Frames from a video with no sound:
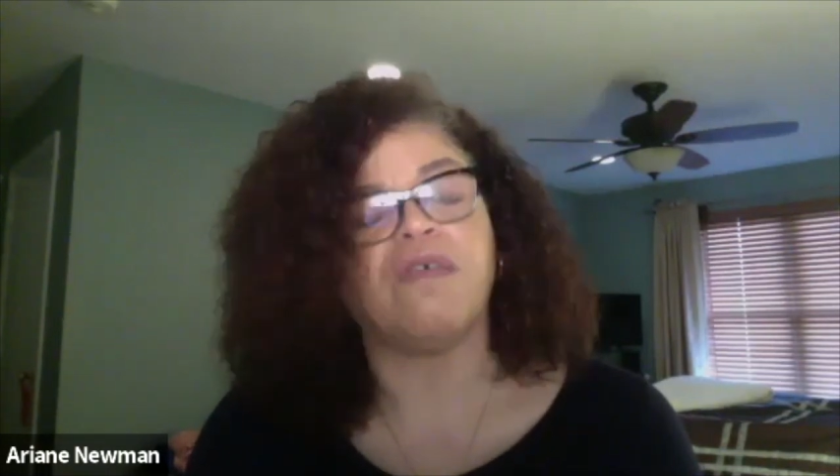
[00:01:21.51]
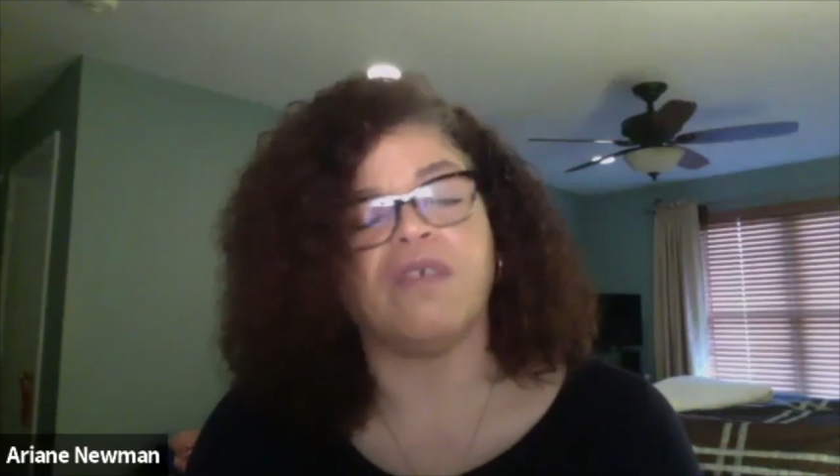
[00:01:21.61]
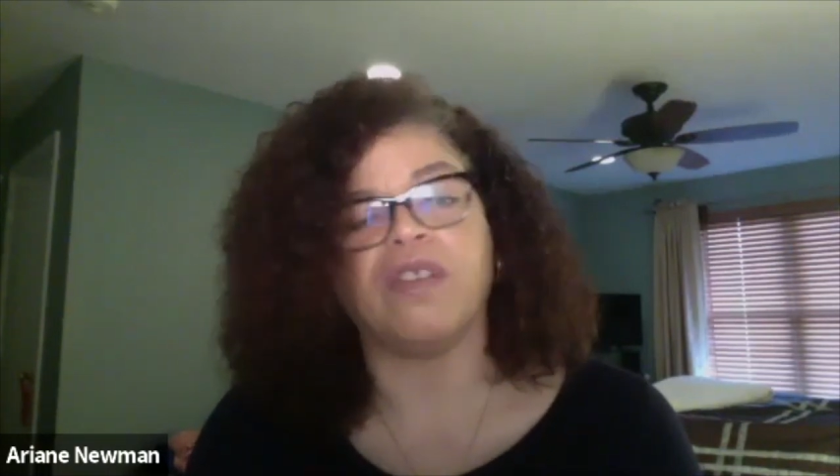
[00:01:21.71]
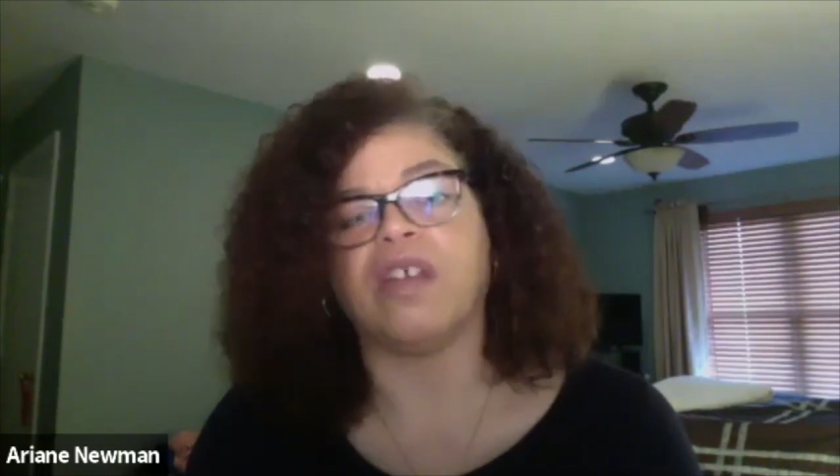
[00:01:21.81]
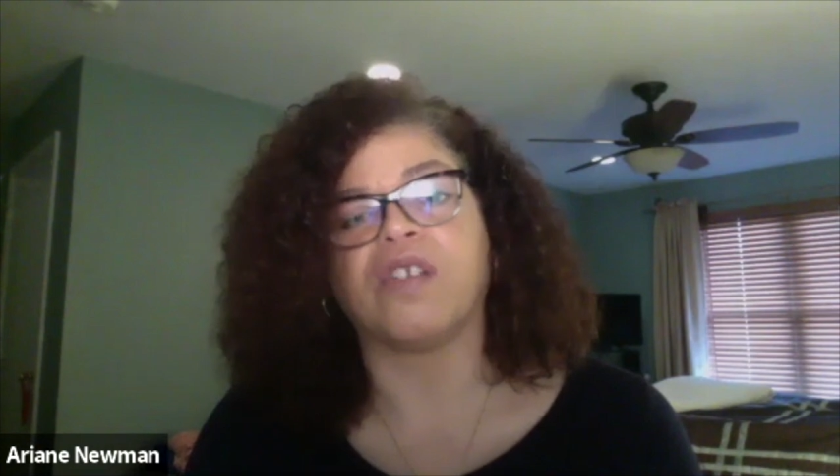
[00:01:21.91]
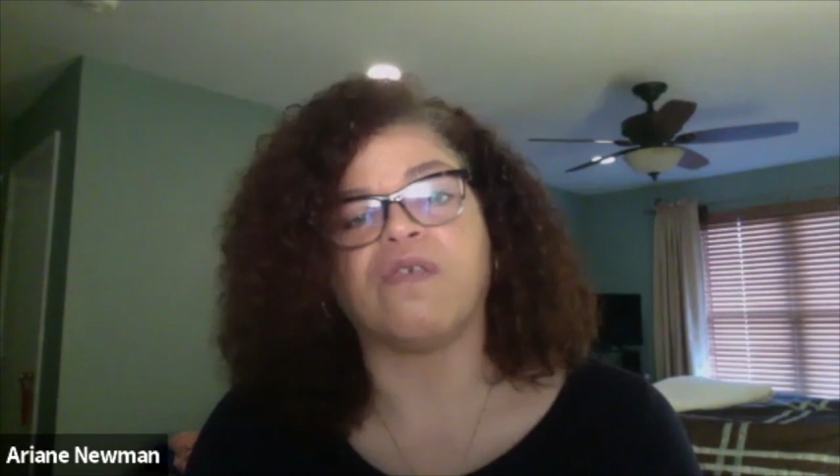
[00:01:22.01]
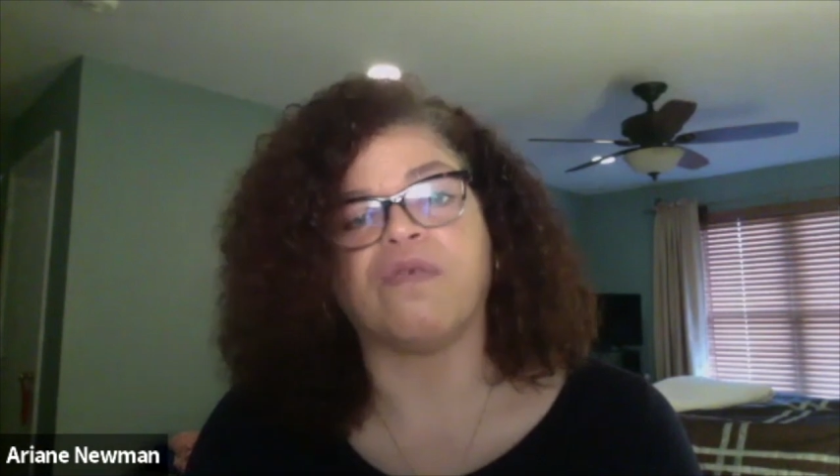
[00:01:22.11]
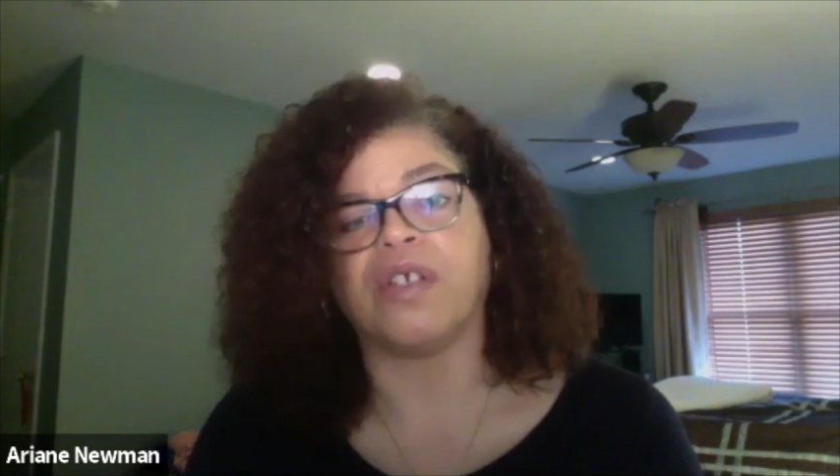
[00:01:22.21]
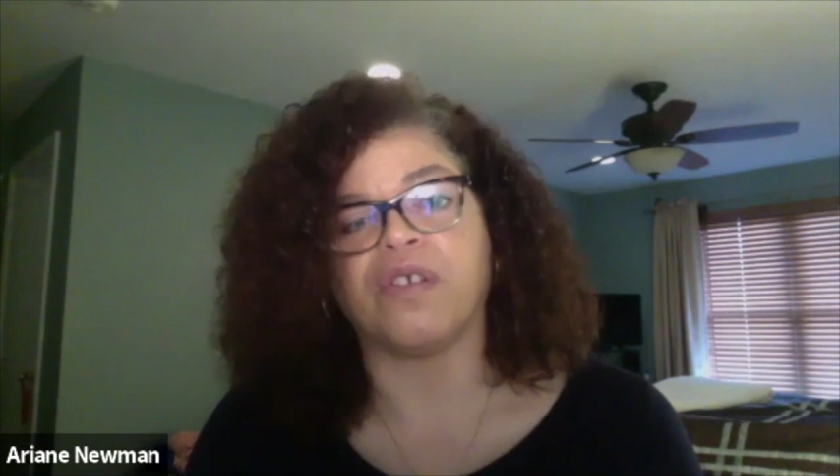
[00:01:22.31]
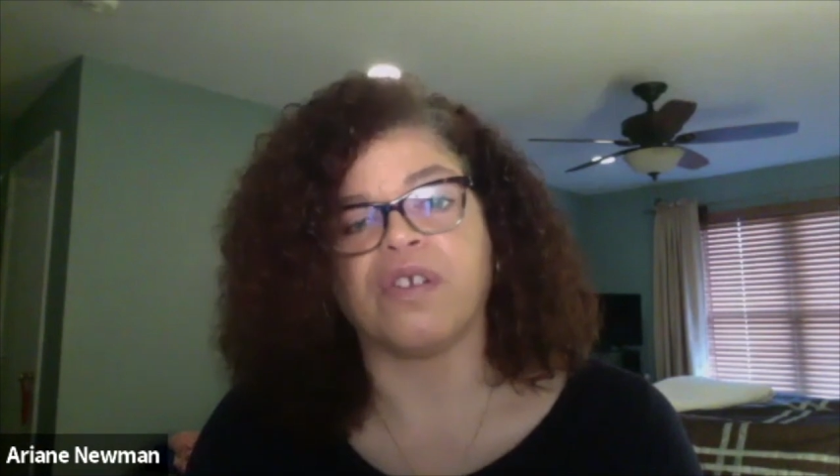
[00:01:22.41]
for the next
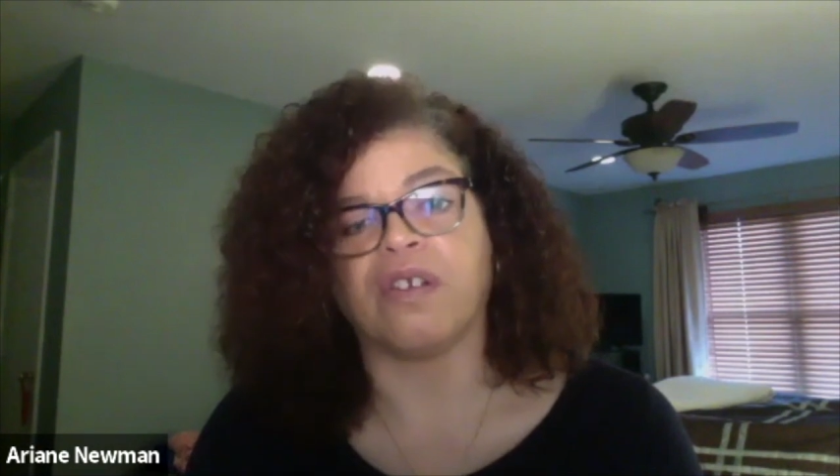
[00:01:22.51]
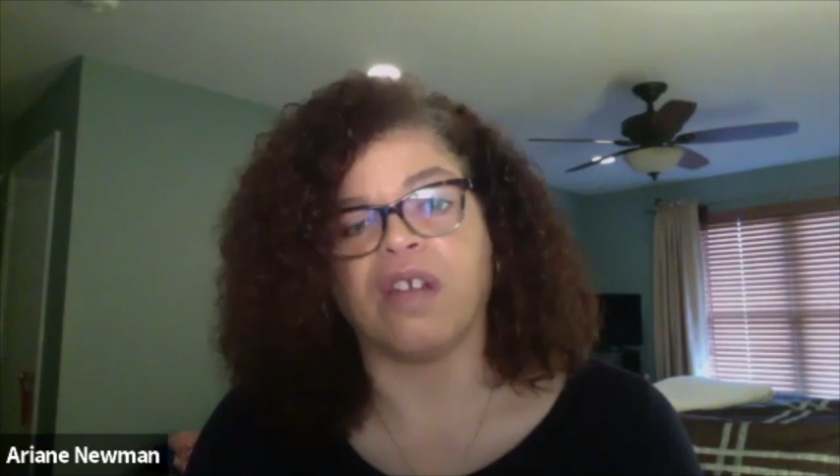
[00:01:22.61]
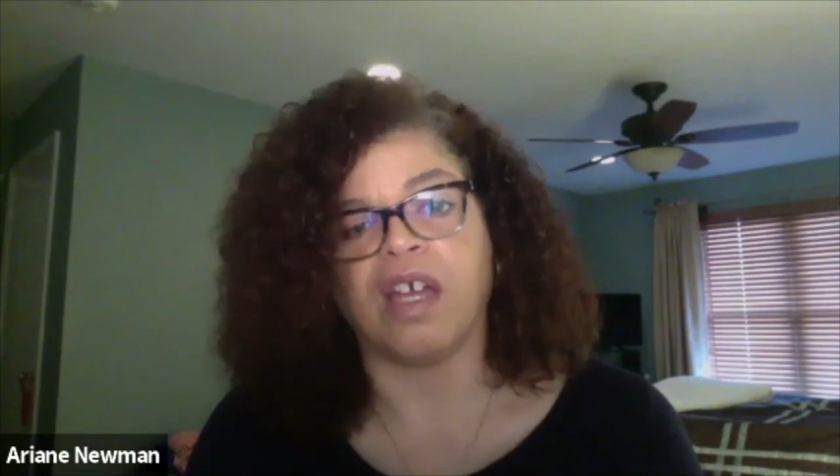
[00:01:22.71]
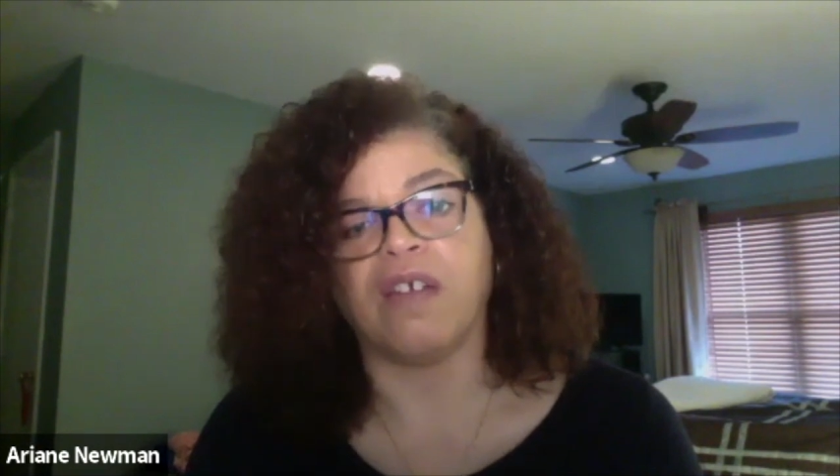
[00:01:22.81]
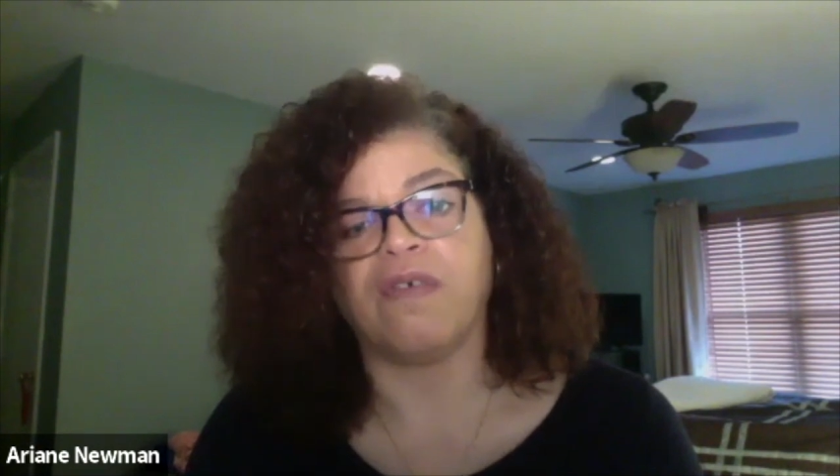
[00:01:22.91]
4 years of your life.